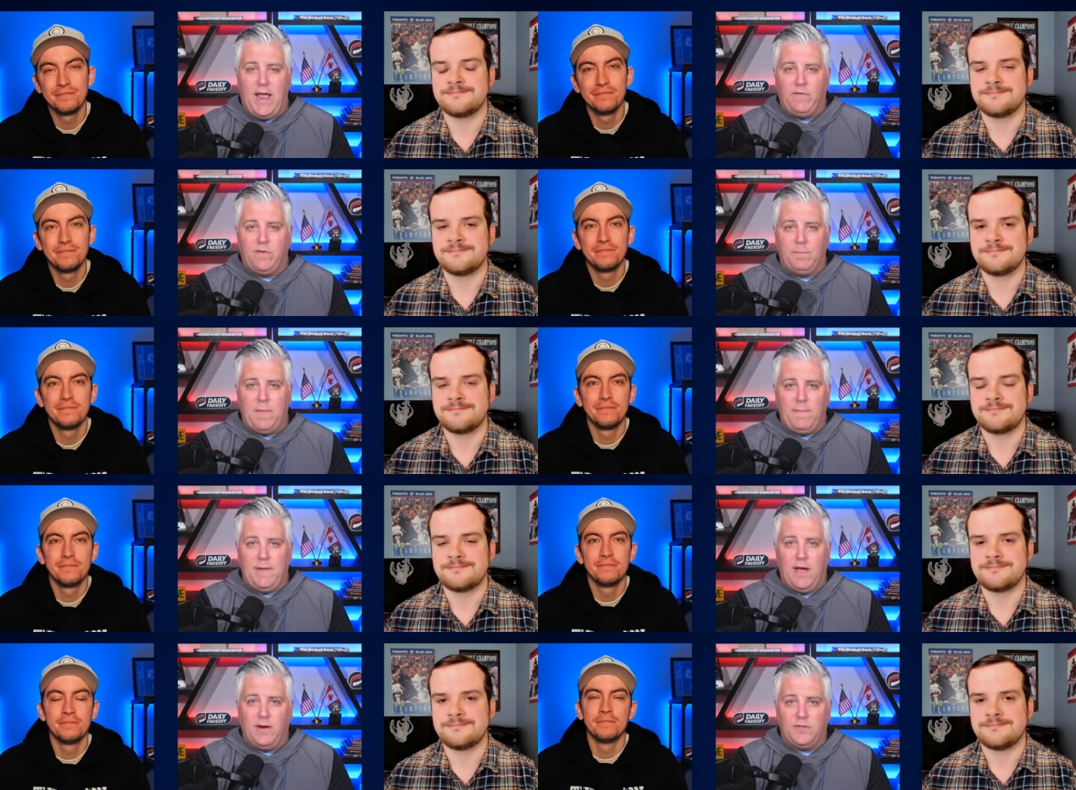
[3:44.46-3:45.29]
Speaker 1: from
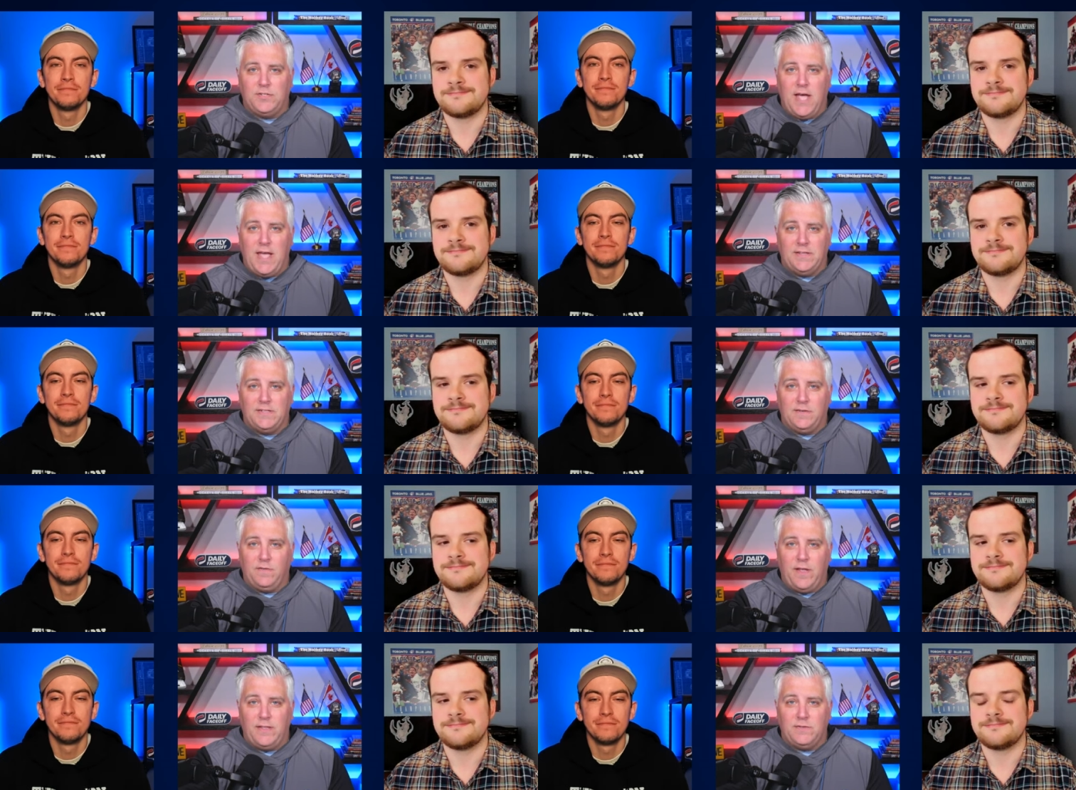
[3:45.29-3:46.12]
maybe undersized
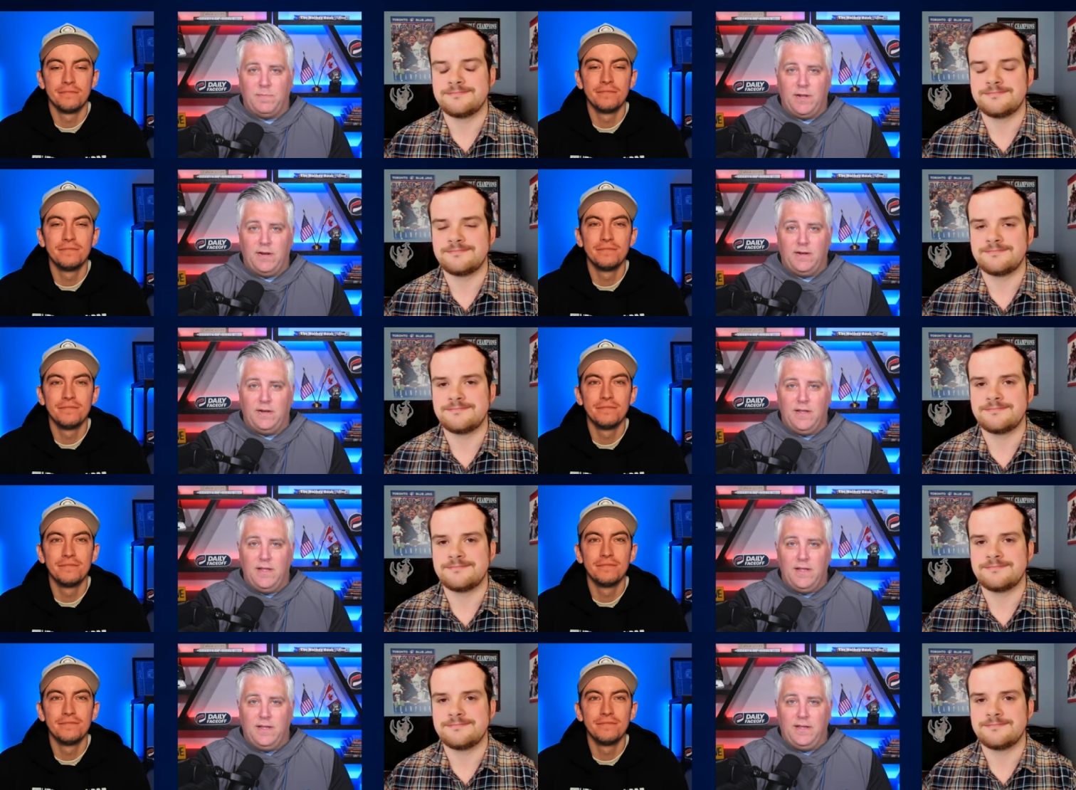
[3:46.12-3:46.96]
defensemen
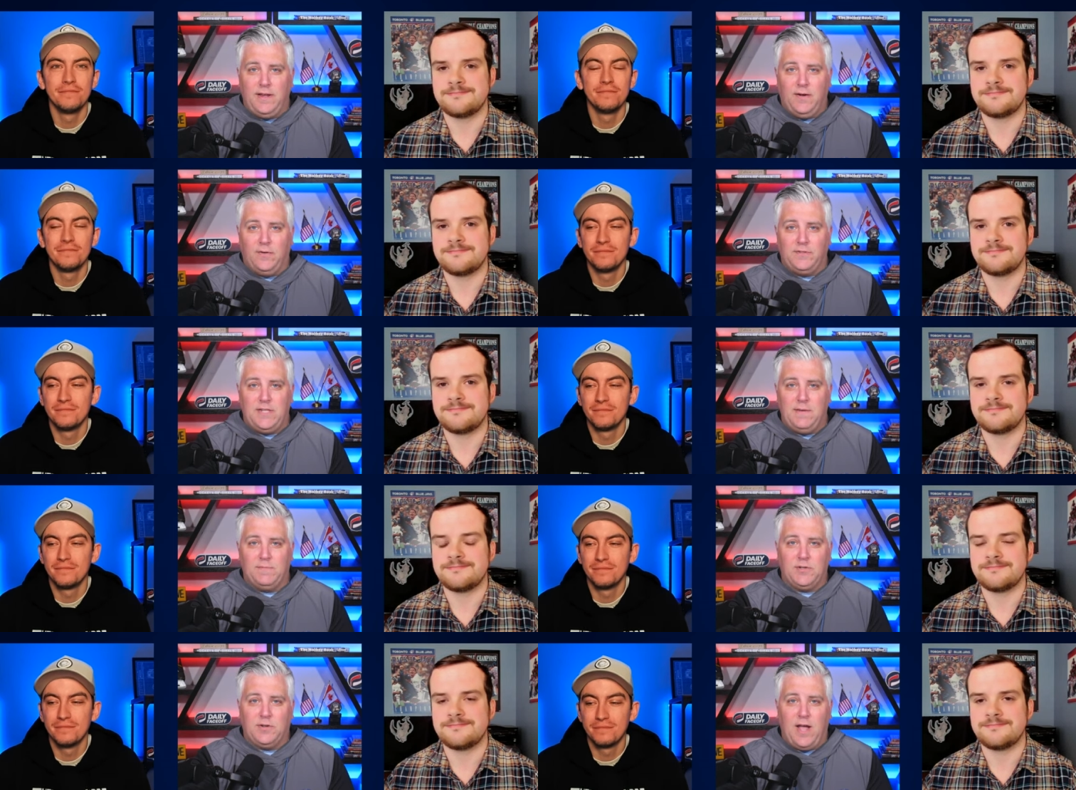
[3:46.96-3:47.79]
you know,
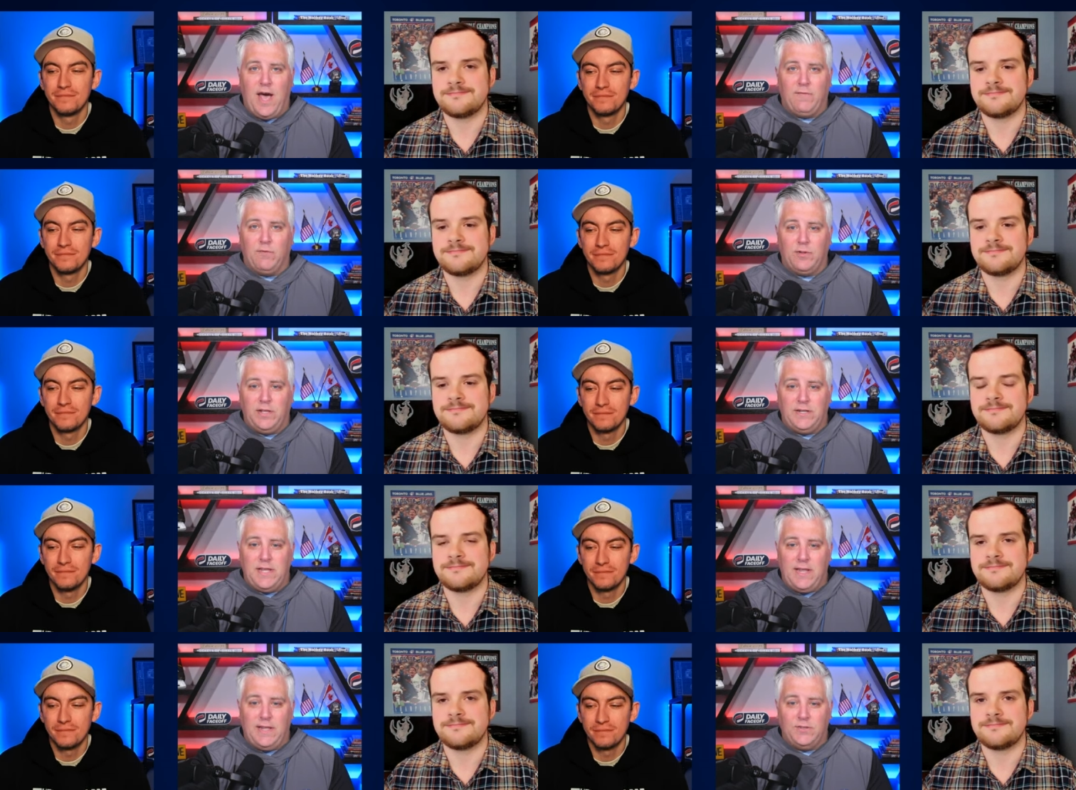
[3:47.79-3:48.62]
teams are not really
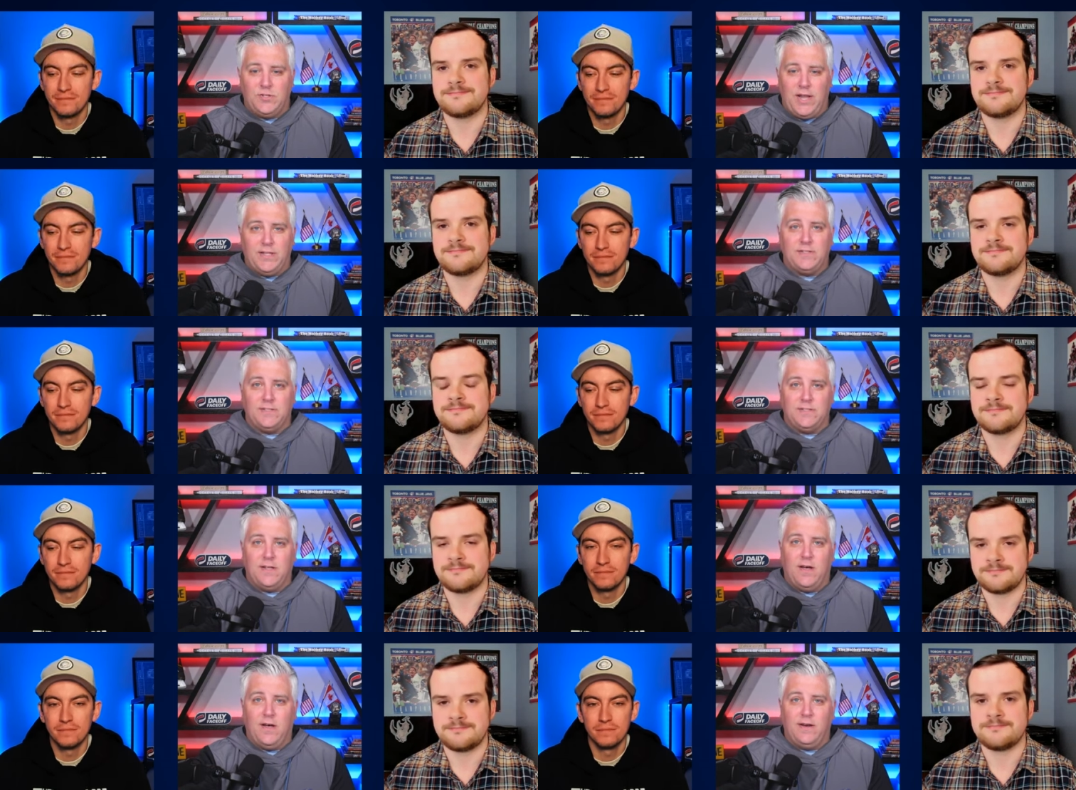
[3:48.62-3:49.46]
taking chances
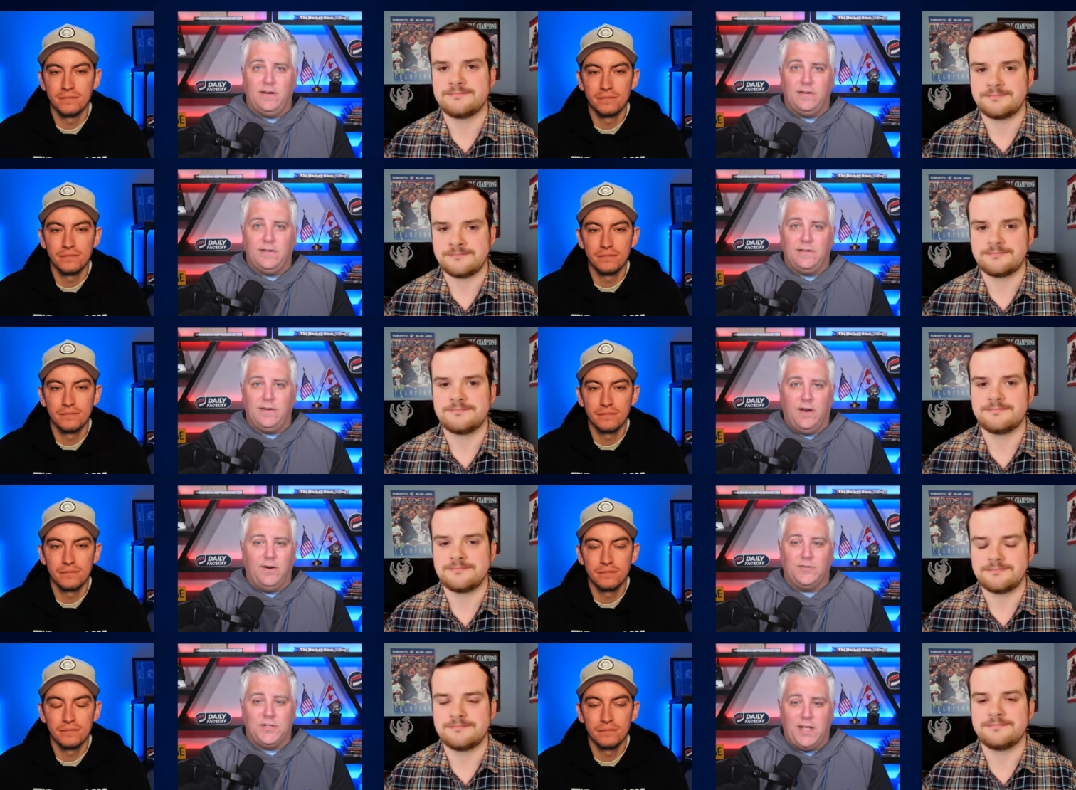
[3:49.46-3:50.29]
on
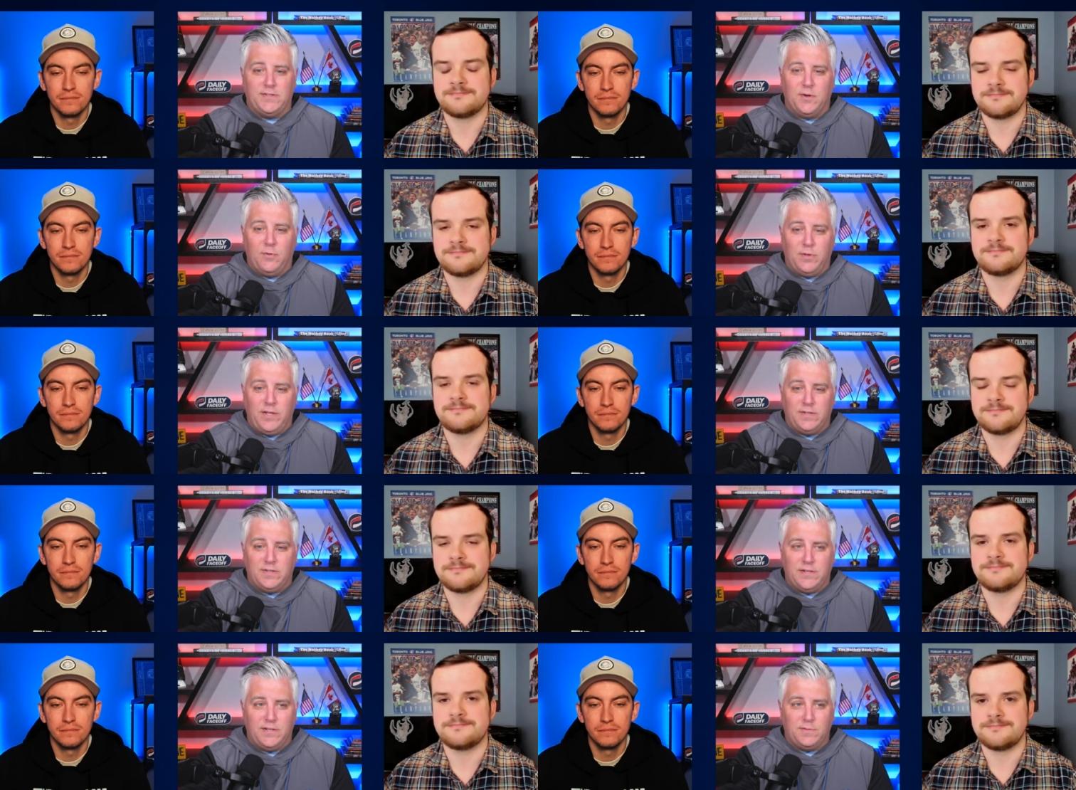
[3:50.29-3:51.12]
undersized
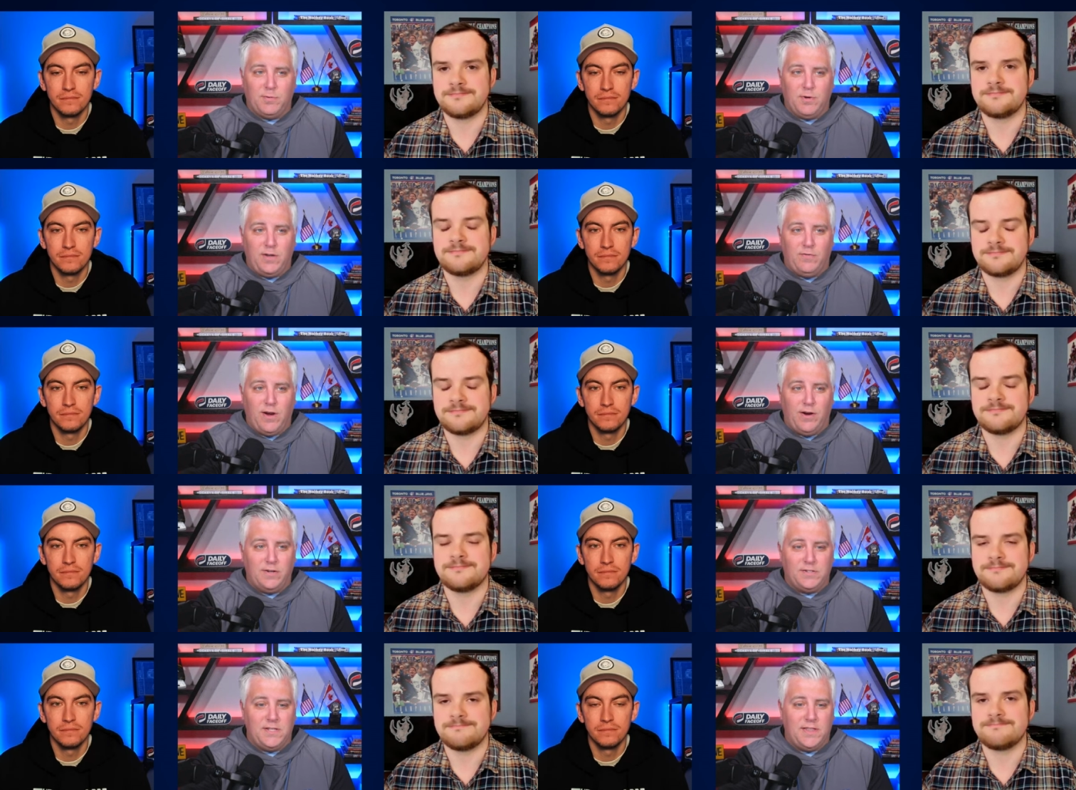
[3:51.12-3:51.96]
goalies. It's pretty rare
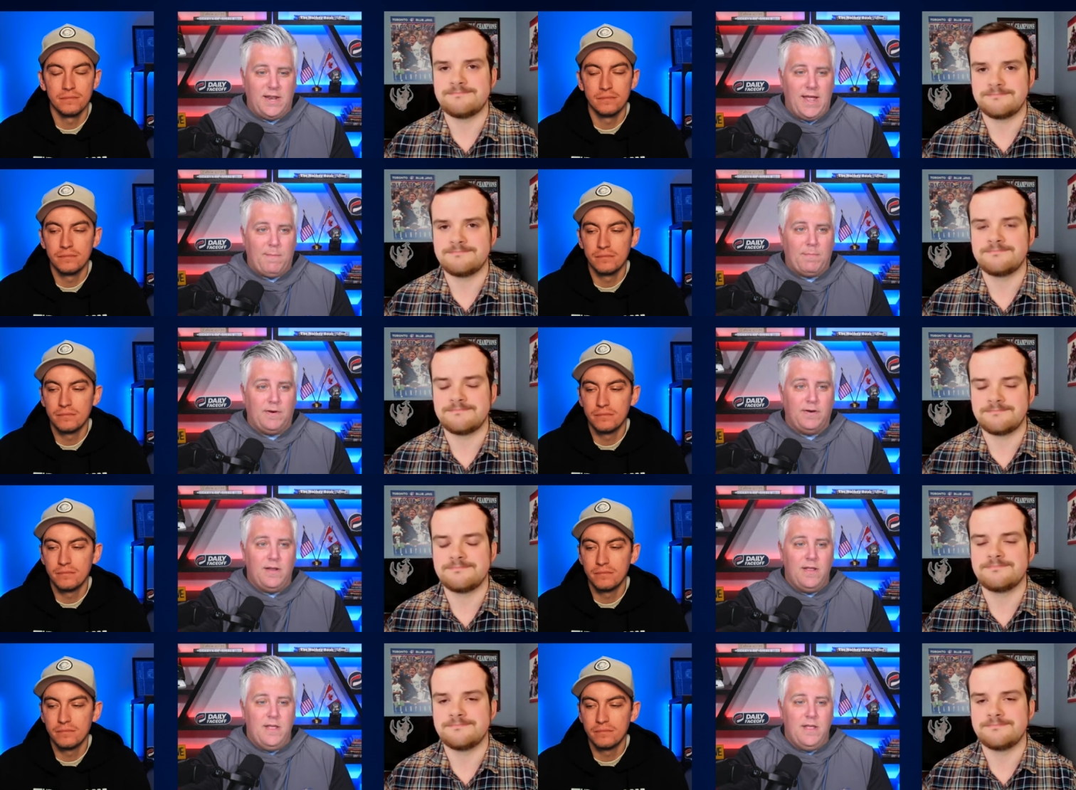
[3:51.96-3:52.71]
to mm-hmm. see that happen.